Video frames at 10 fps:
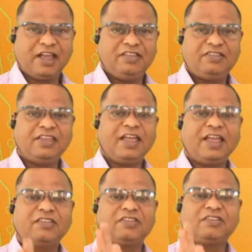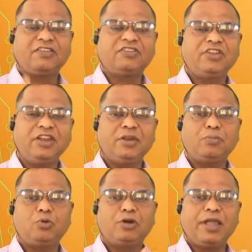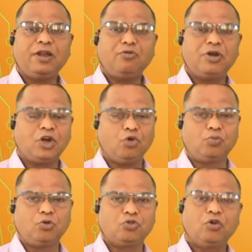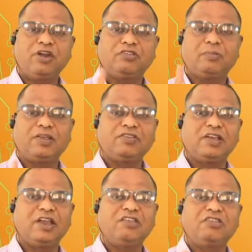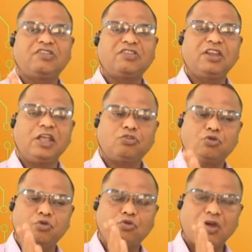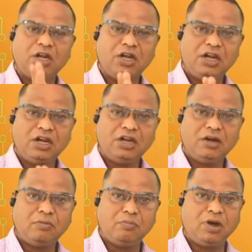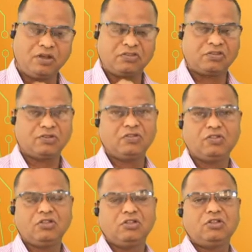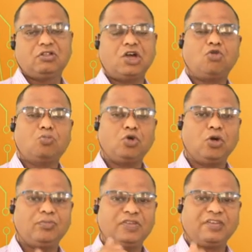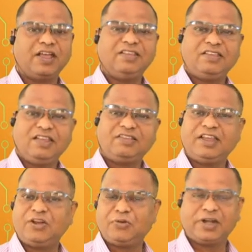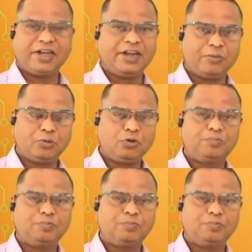IC has 16 input and 1 output. So it is basically 16:1 mux. The output of this IC is an inverted input.